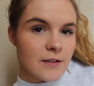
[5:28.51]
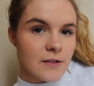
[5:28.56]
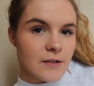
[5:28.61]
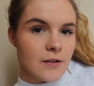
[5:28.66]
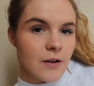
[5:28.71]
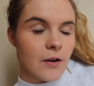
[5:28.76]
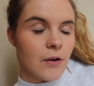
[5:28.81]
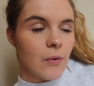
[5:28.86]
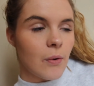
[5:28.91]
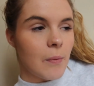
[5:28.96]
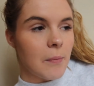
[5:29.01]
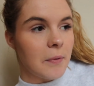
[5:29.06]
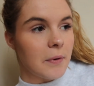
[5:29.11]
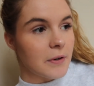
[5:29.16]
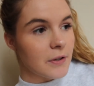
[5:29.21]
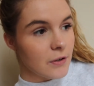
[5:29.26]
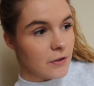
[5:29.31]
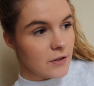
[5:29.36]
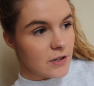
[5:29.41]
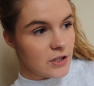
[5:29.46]
So I'm about
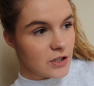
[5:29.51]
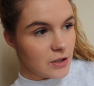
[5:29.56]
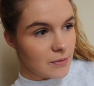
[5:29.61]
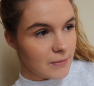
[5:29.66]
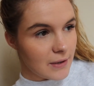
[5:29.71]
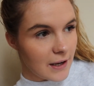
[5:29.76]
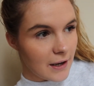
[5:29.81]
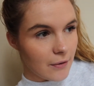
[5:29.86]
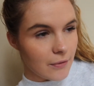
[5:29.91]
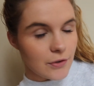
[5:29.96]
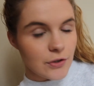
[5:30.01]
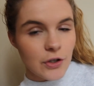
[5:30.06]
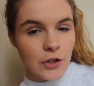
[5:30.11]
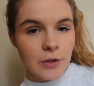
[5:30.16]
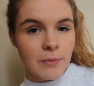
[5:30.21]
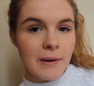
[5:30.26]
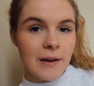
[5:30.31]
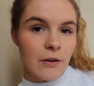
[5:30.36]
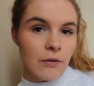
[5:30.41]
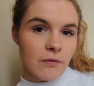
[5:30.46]
to go to the gym now. I'll show you
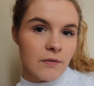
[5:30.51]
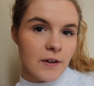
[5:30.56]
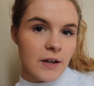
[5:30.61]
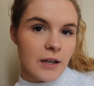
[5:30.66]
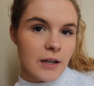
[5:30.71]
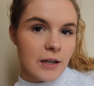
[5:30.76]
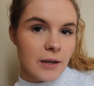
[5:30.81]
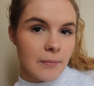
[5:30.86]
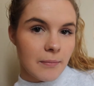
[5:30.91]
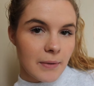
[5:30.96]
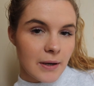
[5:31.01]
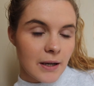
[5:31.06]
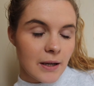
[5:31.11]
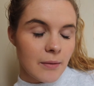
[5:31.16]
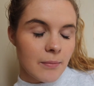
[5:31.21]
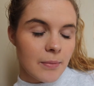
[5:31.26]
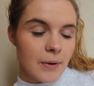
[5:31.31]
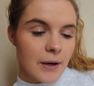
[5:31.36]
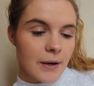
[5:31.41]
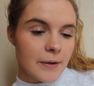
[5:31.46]
my outfit in a minute,
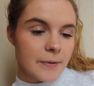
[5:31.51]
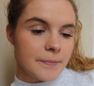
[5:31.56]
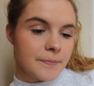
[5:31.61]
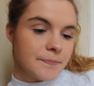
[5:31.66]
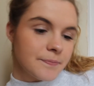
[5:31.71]
but